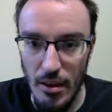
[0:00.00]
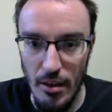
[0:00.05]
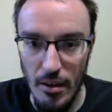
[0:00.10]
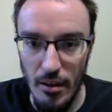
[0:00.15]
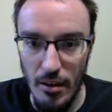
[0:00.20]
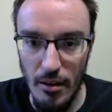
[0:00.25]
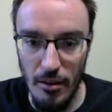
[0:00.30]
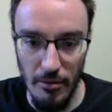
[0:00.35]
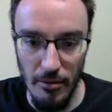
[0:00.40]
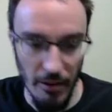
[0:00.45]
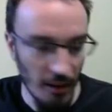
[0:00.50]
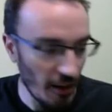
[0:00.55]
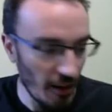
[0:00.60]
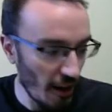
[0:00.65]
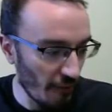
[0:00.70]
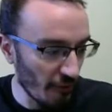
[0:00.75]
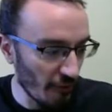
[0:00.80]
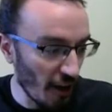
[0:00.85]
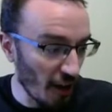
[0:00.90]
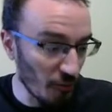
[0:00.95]
All right,
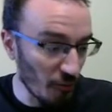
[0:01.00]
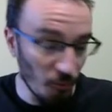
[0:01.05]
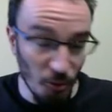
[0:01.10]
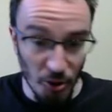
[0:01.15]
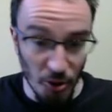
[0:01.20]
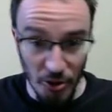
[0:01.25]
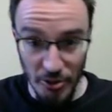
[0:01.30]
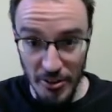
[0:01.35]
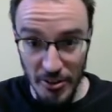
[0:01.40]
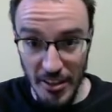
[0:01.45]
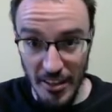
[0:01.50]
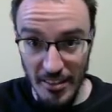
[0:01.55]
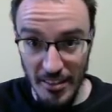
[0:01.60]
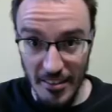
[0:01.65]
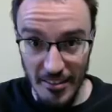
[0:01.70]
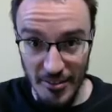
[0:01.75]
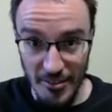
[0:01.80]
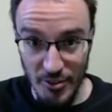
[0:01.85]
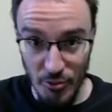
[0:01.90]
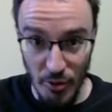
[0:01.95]
I've got word that the
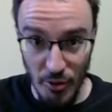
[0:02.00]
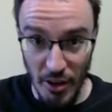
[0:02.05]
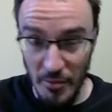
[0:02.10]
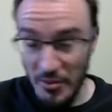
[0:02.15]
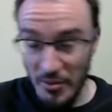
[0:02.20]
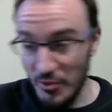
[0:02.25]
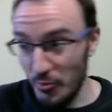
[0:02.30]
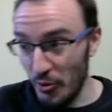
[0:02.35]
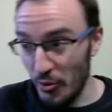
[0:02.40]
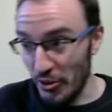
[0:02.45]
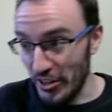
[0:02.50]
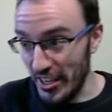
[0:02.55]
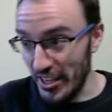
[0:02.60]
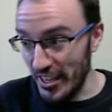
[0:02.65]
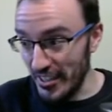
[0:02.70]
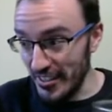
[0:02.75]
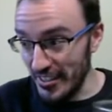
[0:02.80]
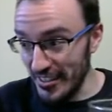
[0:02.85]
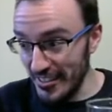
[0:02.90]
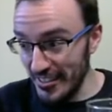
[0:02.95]
stream is working.